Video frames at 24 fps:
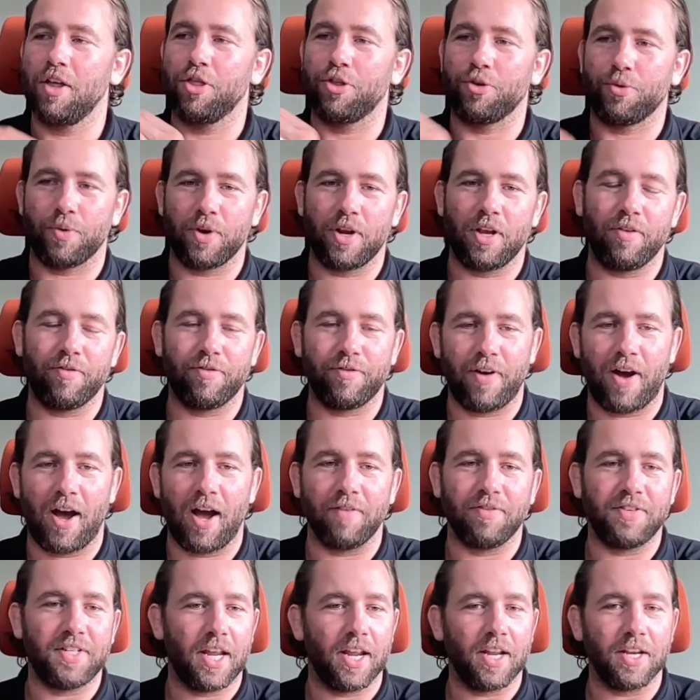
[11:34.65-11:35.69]
3,
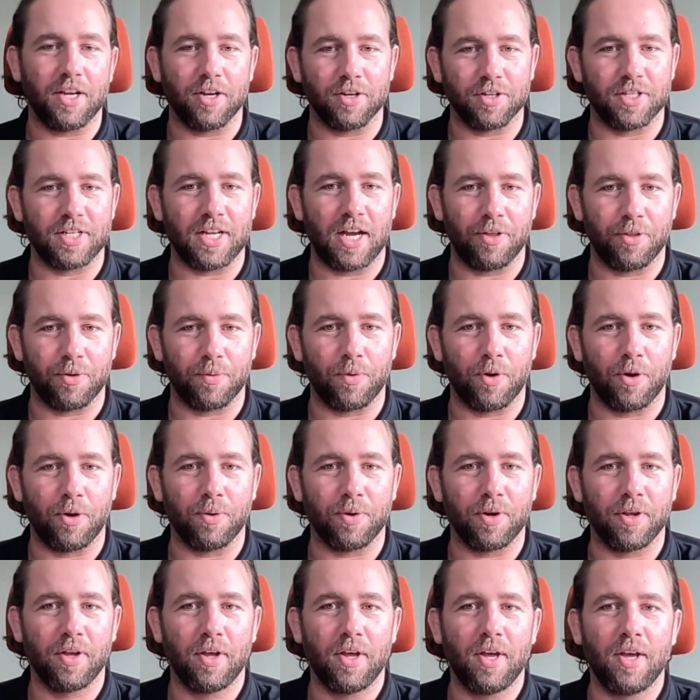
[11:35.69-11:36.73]
5, 10 years down the
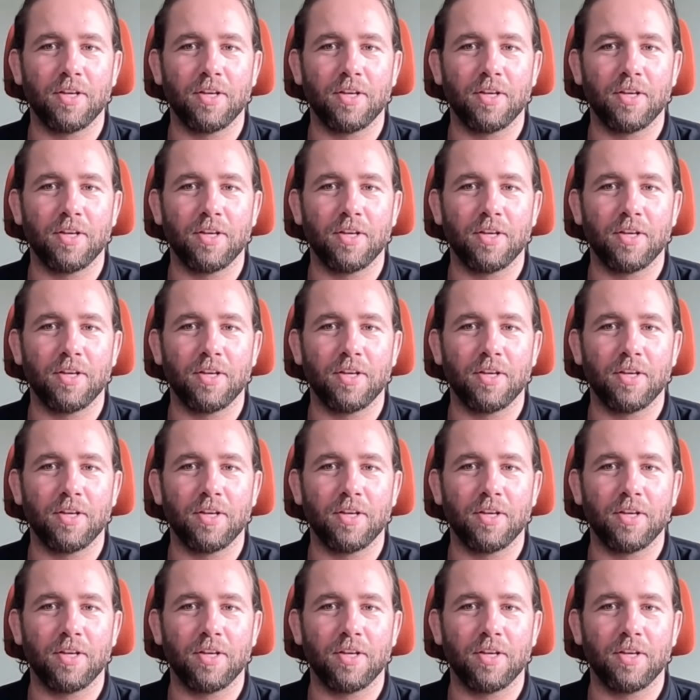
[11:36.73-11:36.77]
road.